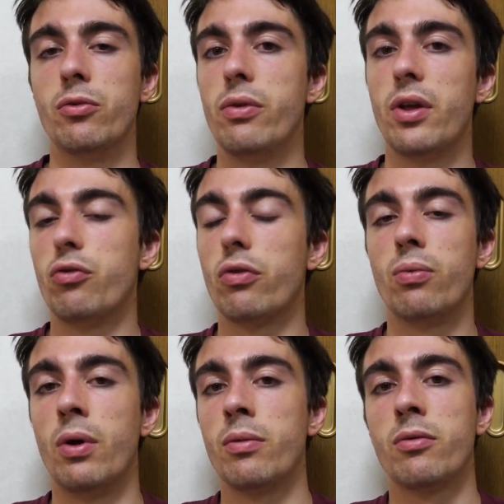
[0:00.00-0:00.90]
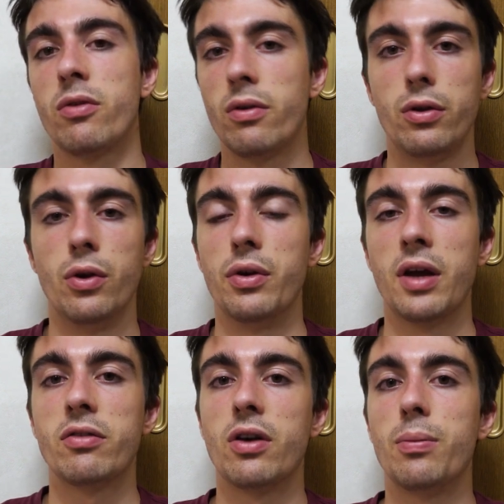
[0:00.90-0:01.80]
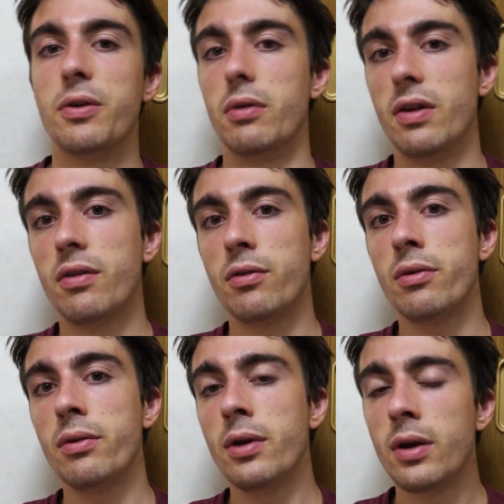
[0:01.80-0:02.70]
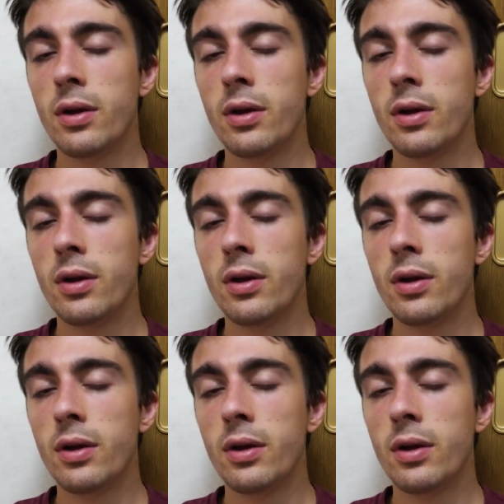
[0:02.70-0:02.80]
Do they just want, a nice copy to listen to?